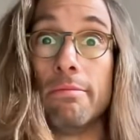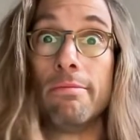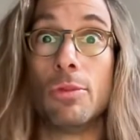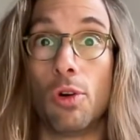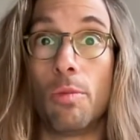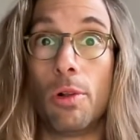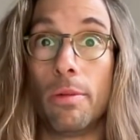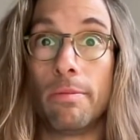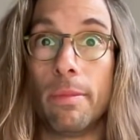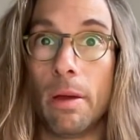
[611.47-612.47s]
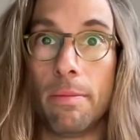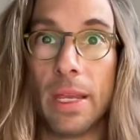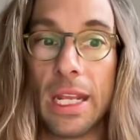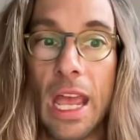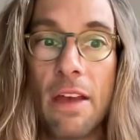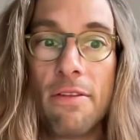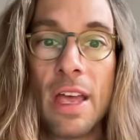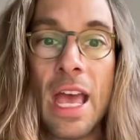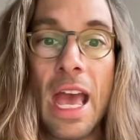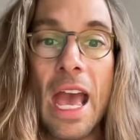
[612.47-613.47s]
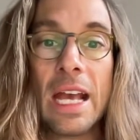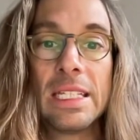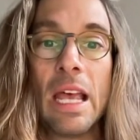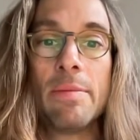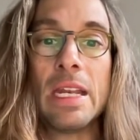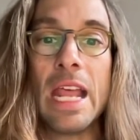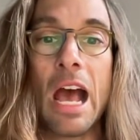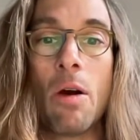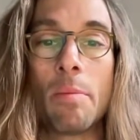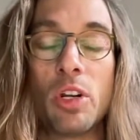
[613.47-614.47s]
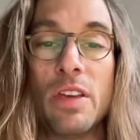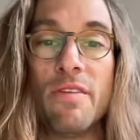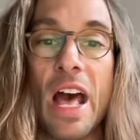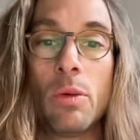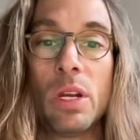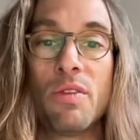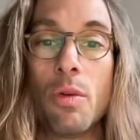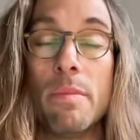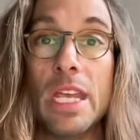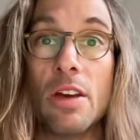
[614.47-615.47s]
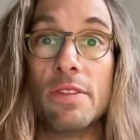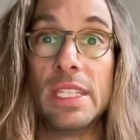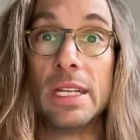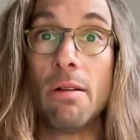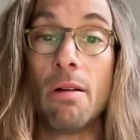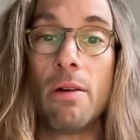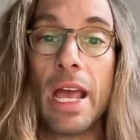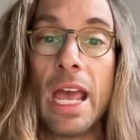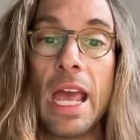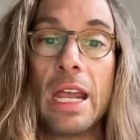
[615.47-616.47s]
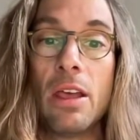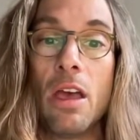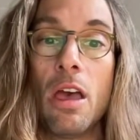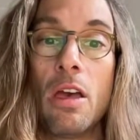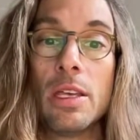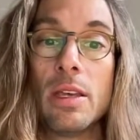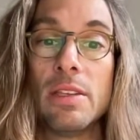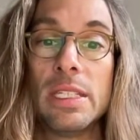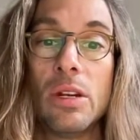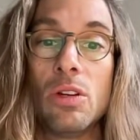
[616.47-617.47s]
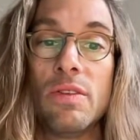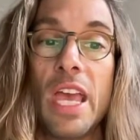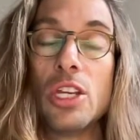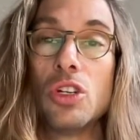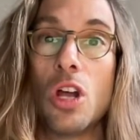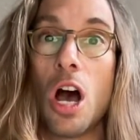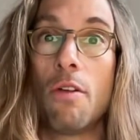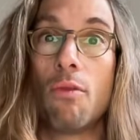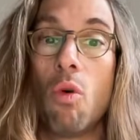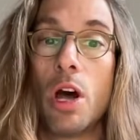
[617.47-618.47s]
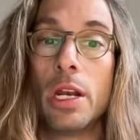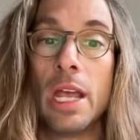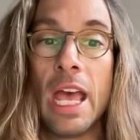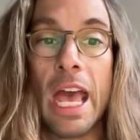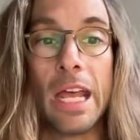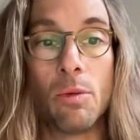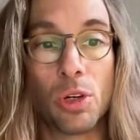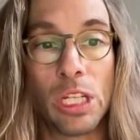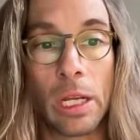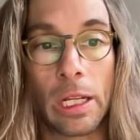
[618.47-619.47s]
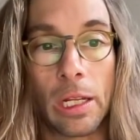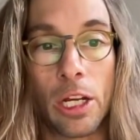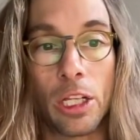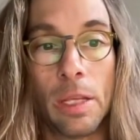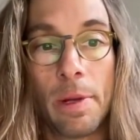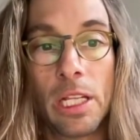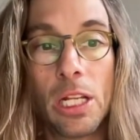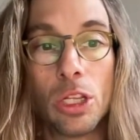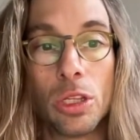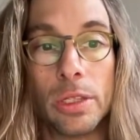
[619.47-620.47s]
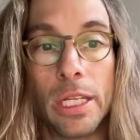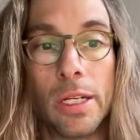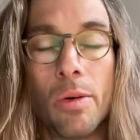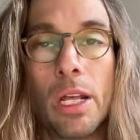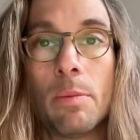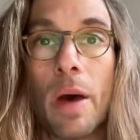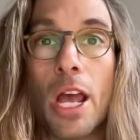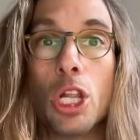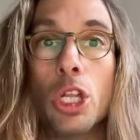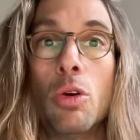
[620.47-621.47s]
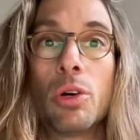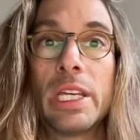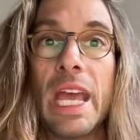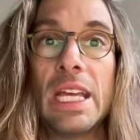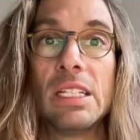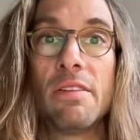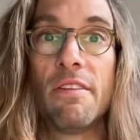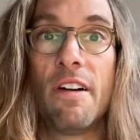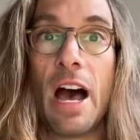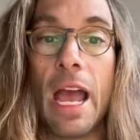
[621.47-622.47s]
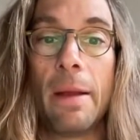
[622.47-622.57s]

normal PDF, except that now I'm going to evaluate for mean of 0 and a standard deviation of 1. And we're going to typically denote it by a lowercase phi.